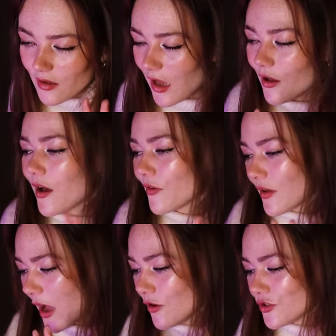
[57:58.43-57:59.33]
I'll
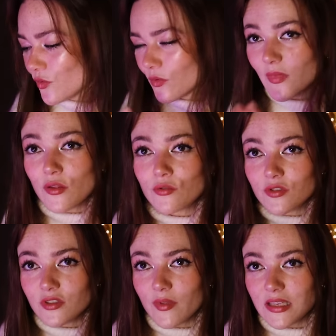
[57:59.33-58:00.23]
get on to my
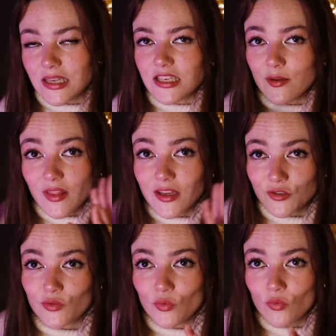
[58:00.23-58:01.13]
thoughts on some of this later, but
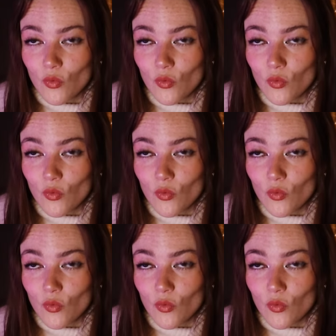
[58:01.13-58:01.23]
that's